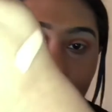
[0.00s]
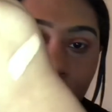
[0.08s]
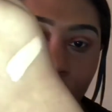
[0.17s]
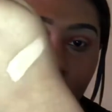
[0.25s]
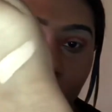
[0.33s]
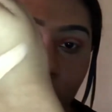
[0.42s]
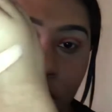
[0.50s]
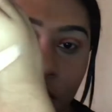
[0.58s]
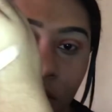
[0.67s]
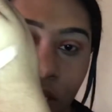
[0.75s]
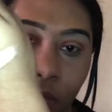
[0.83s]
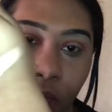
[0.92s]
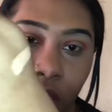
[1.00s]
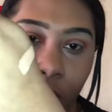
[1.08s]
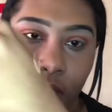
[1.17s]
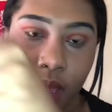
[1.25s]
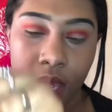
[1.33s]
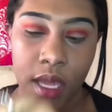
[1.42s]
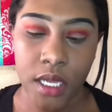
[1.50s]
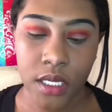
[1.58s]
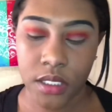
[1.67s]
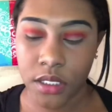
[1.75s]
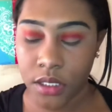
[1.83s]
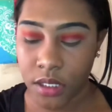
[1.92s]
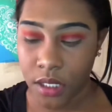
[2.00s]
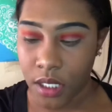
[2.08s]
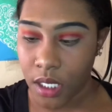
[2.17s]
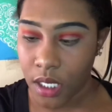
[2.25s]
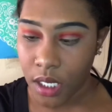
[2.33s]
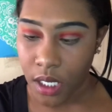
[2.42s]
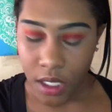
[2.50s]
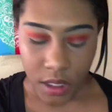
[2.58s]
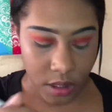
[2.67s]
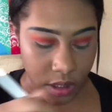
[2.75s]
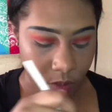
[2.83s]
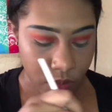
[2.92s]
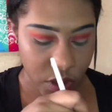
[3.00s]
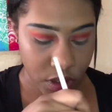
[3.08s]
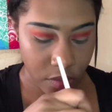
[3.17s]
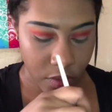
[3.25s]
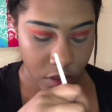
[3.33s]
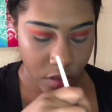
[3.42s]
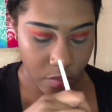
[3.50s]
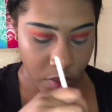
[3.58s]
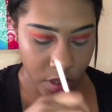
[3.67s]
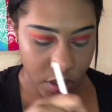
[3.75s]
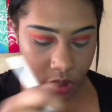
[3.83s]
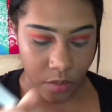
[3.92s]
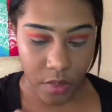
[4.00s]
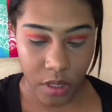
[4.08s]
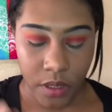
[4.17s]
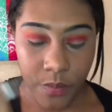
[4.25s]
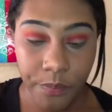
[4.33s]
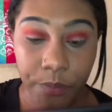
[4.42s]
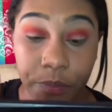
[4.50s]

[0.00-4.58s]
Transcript: put that concealer in the back of my hand, and then I'm just gonna pick some up,